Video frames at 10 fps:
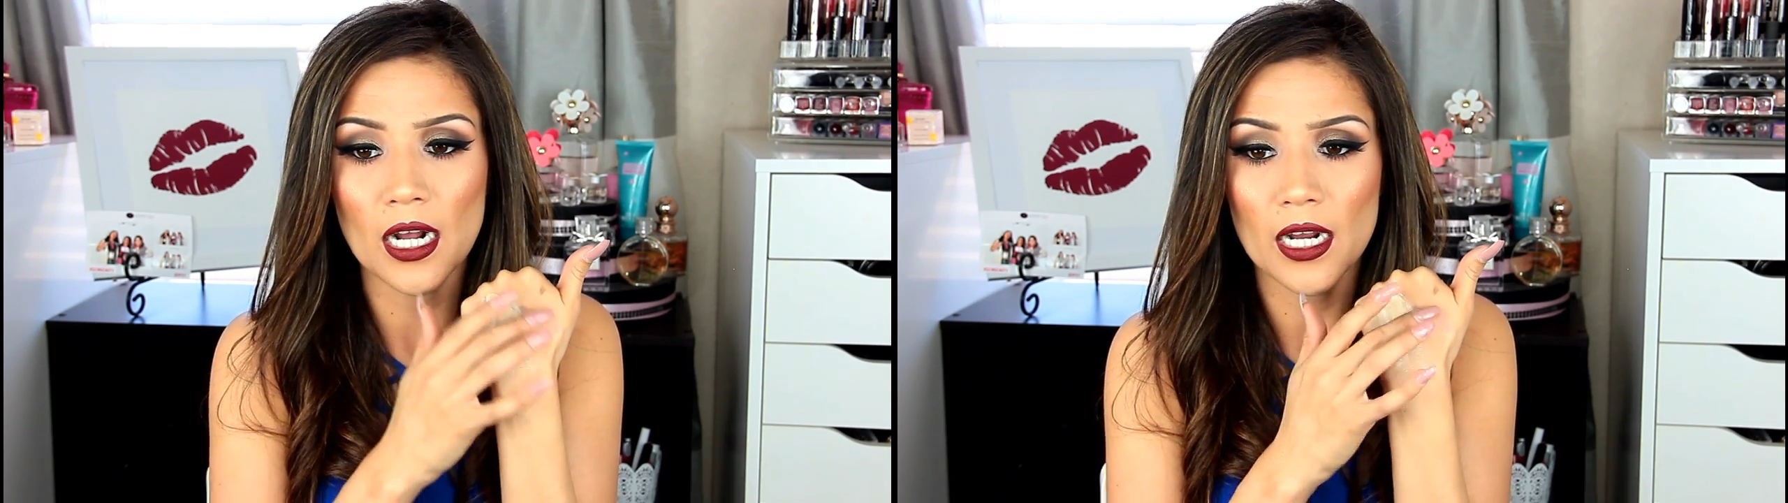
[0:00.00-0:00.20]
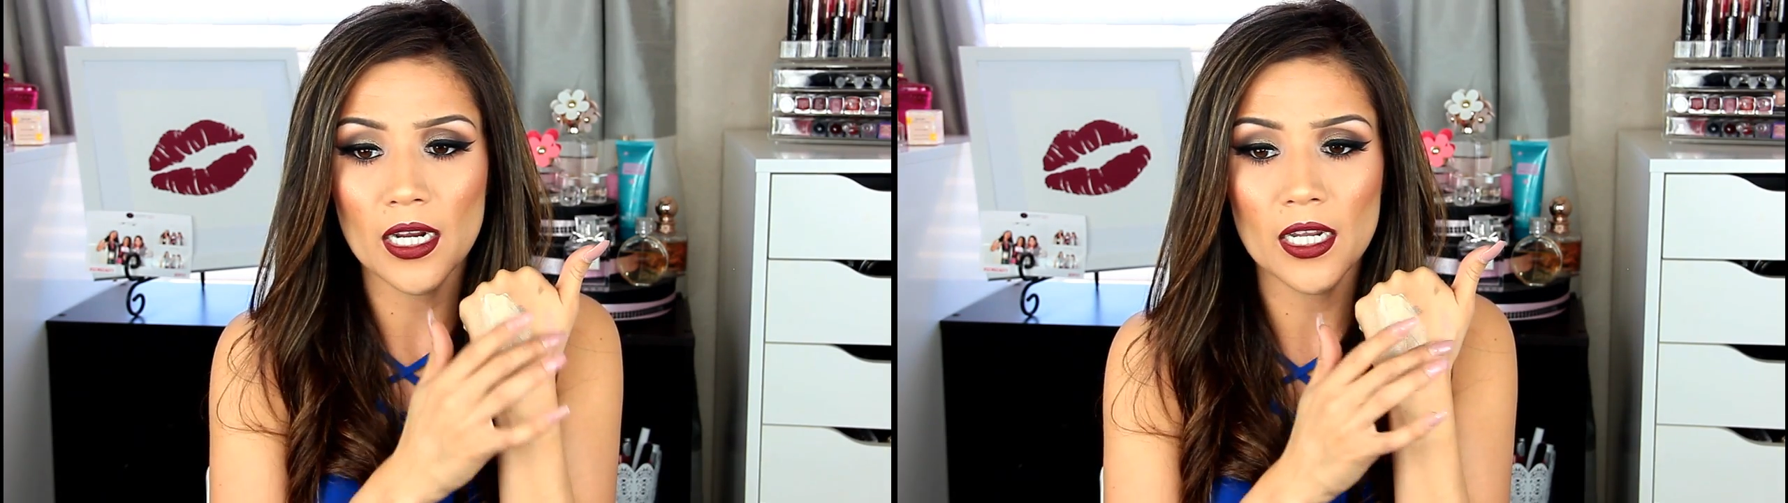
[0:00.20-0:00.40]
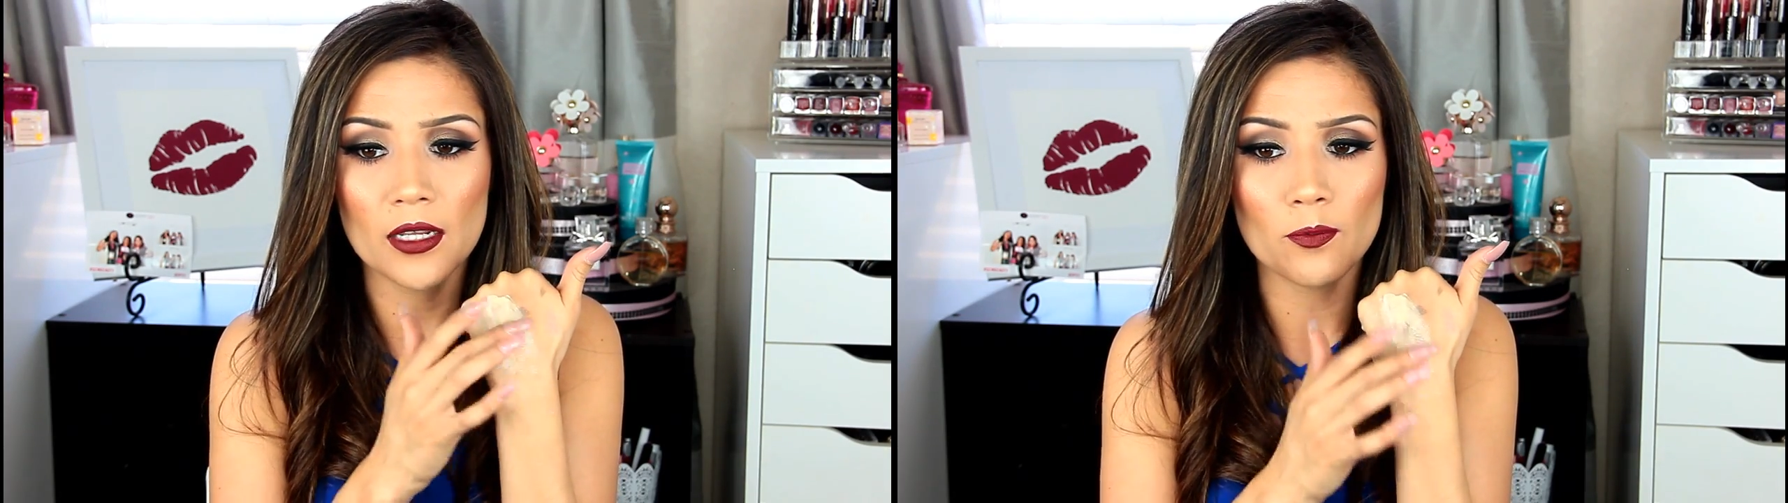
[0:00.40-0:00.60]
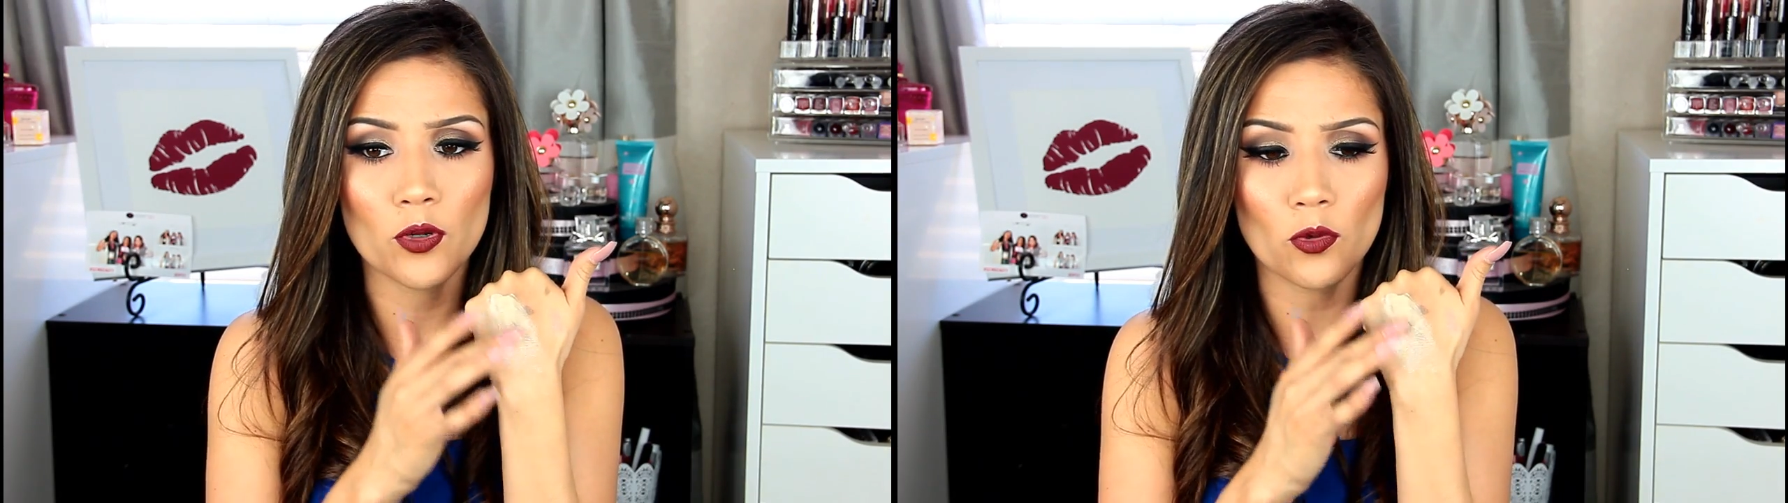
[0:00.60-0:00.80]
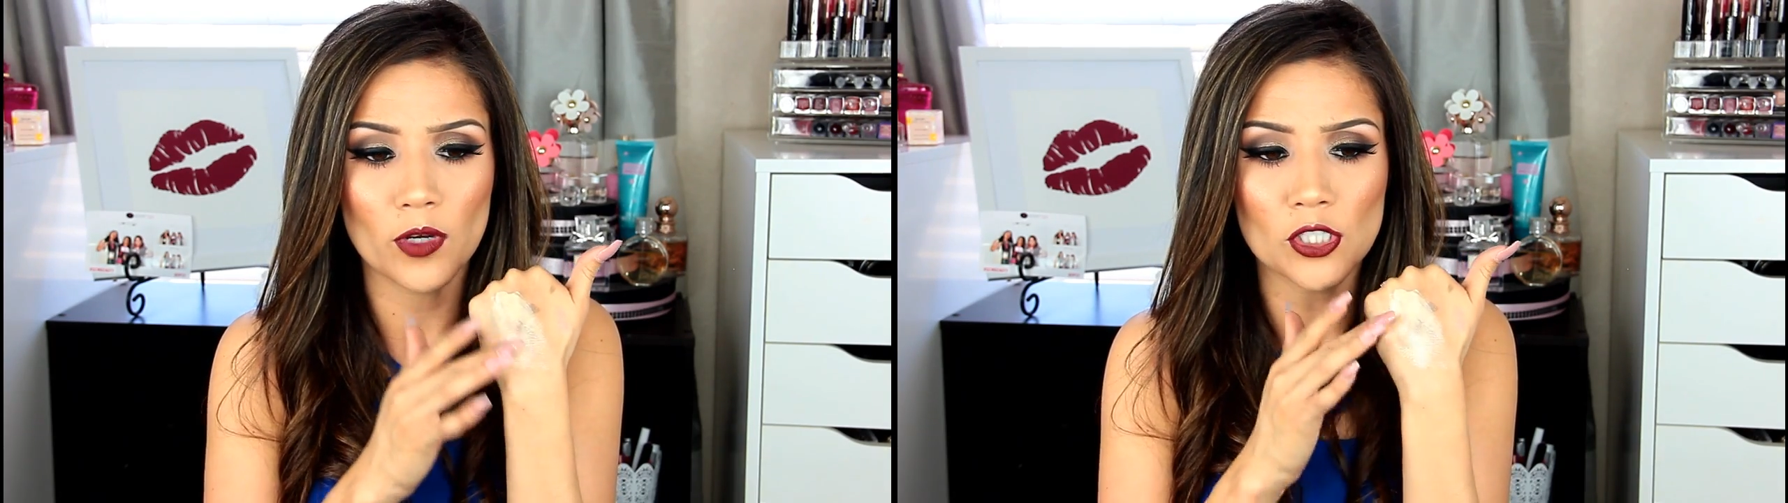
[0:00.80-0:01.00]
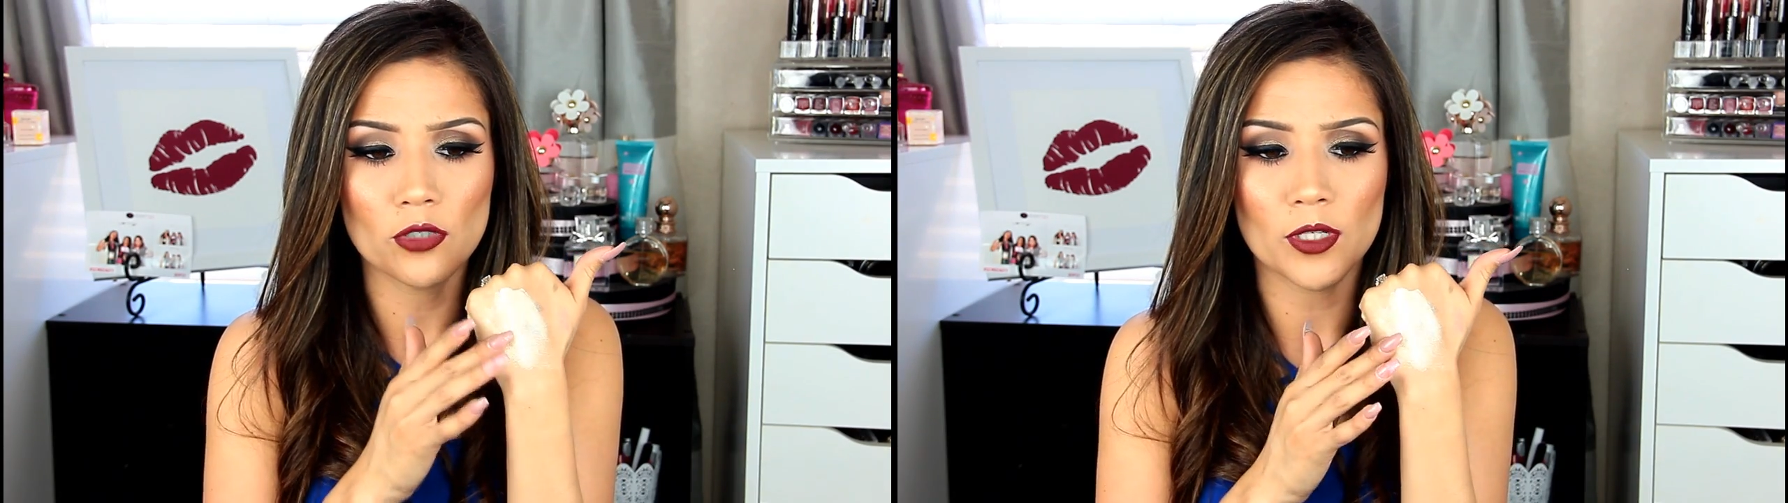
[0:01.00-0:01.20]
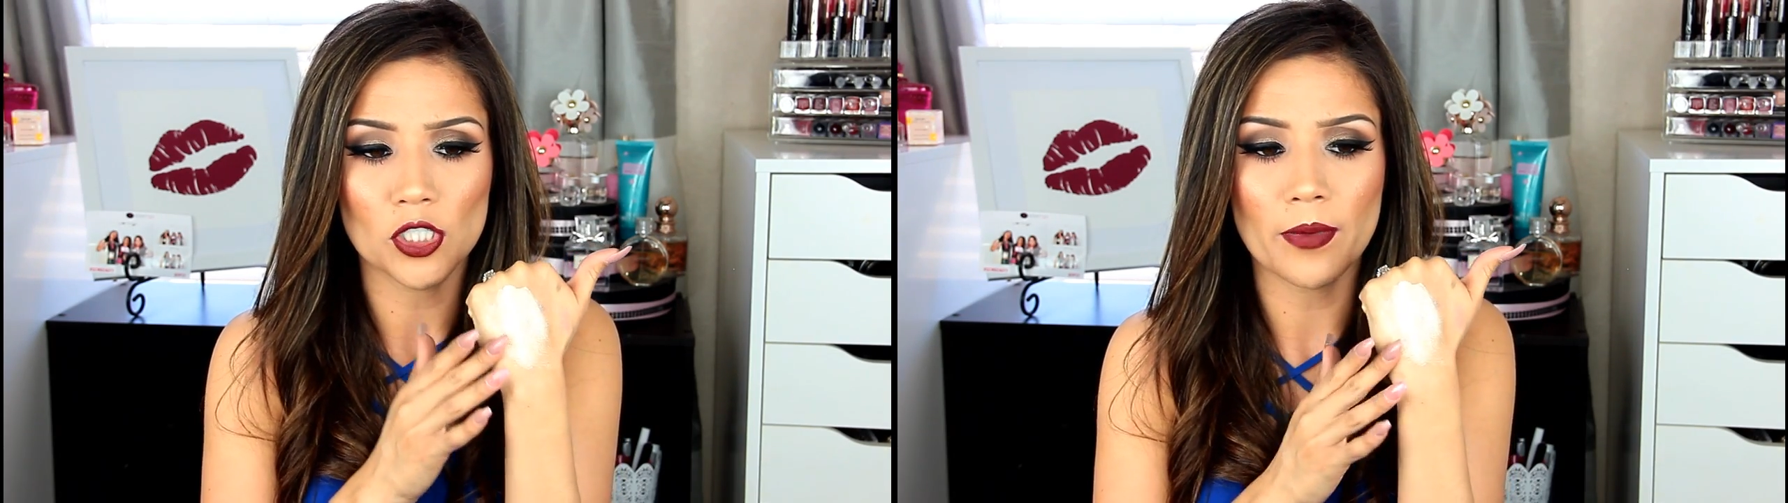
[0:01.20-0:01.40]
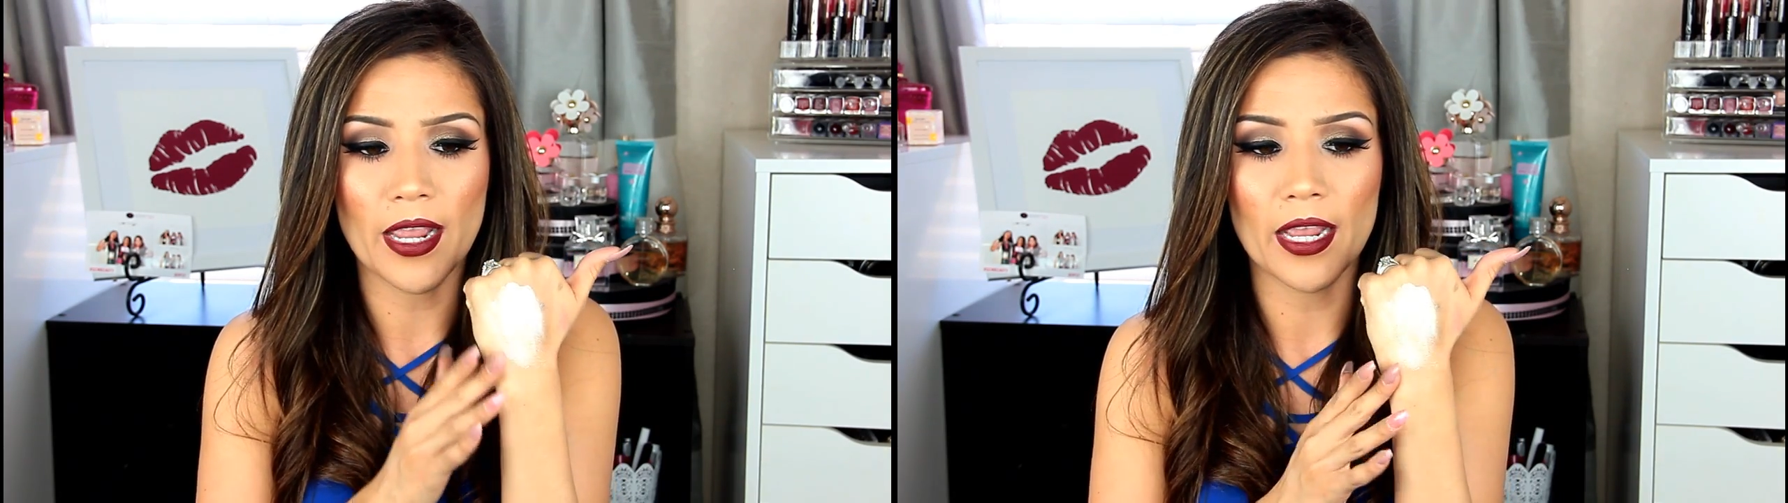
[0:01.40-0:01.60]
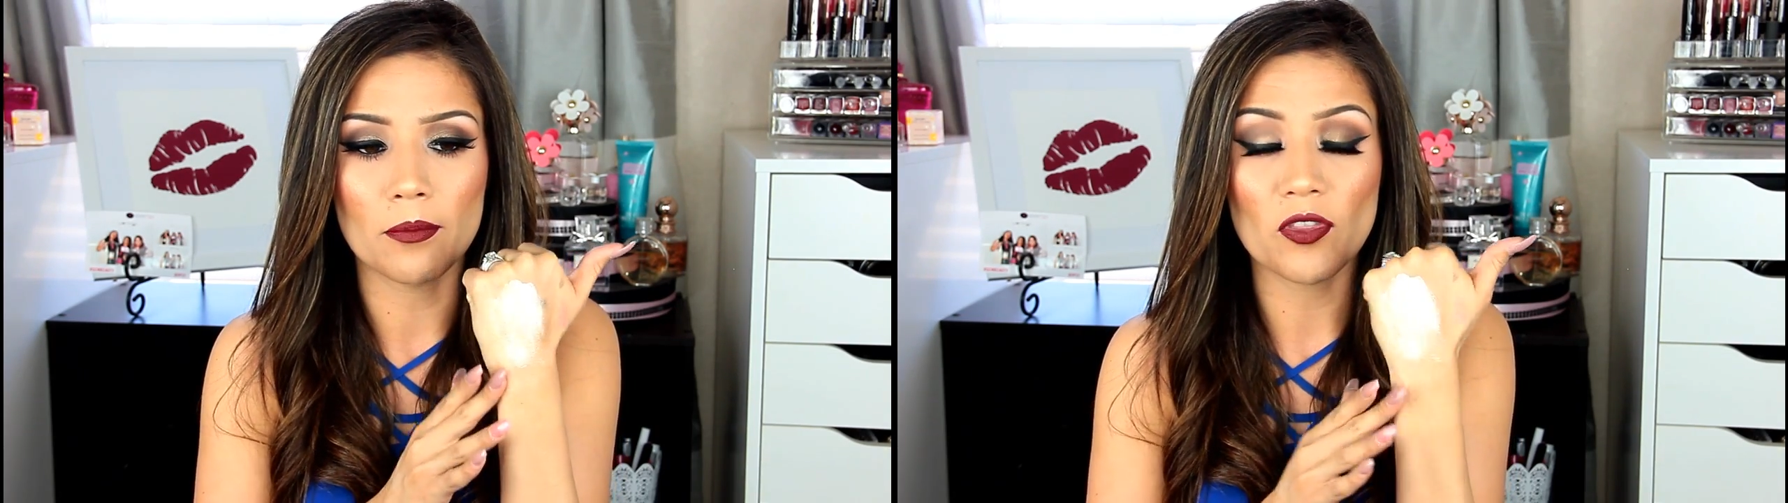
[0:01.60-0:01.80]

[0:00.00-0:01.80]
I put way too much on my hand,